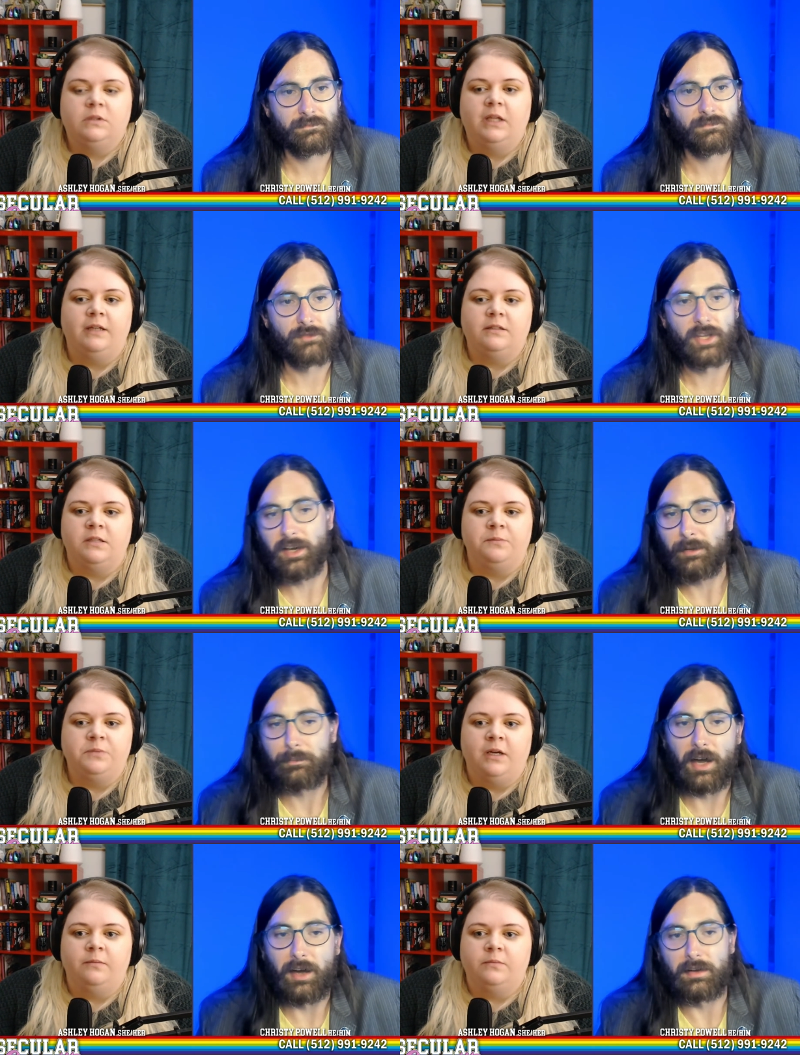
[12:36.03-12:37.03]
Speaker 1: Like yeah,
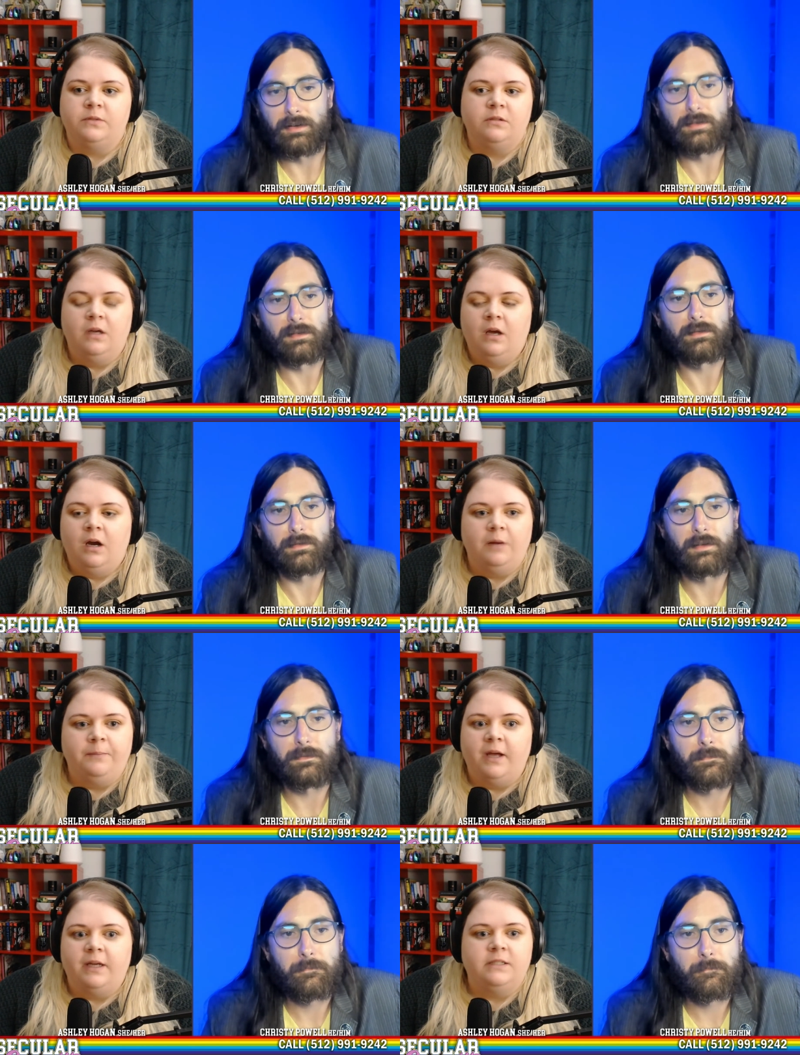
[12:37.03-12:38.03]
sometimes I'm... our mm-hmm.
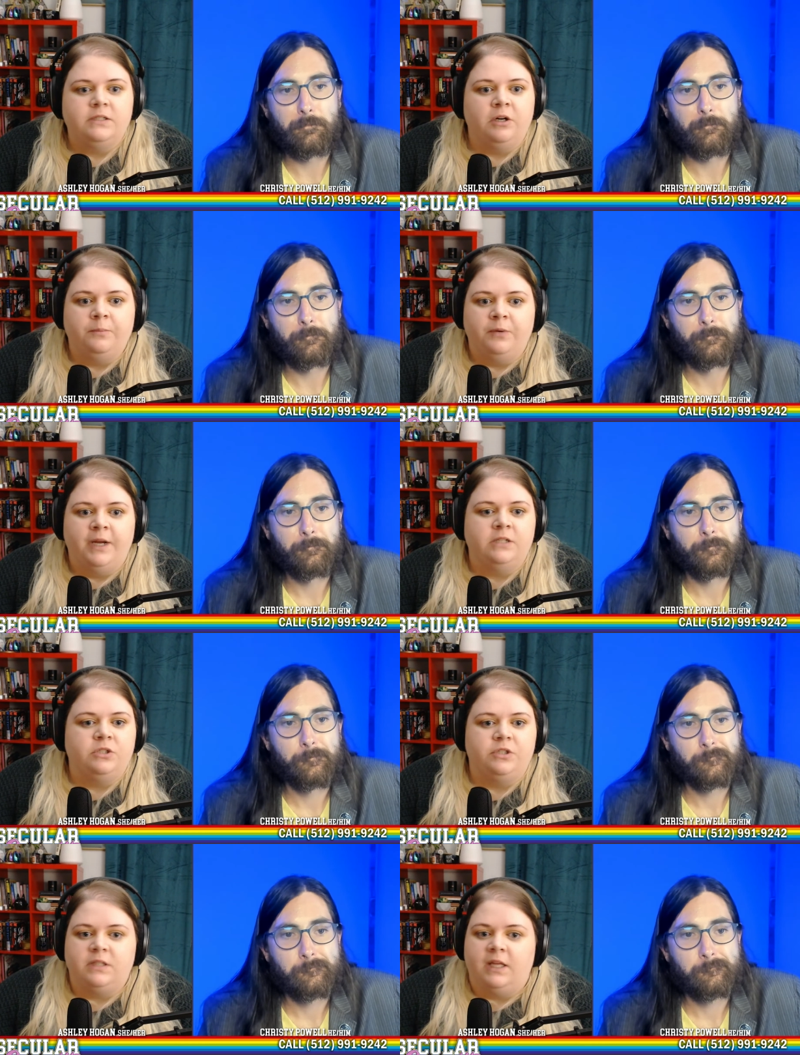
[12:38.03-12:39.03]
bodies and our brains
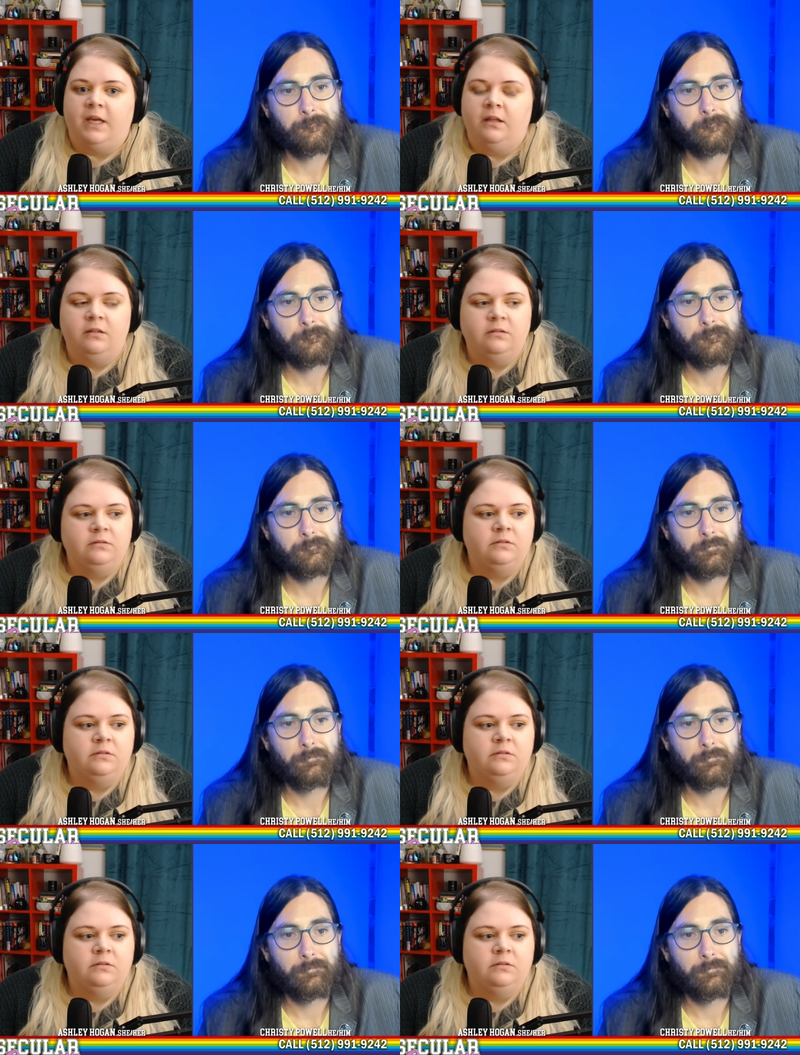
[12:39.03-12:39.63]
just like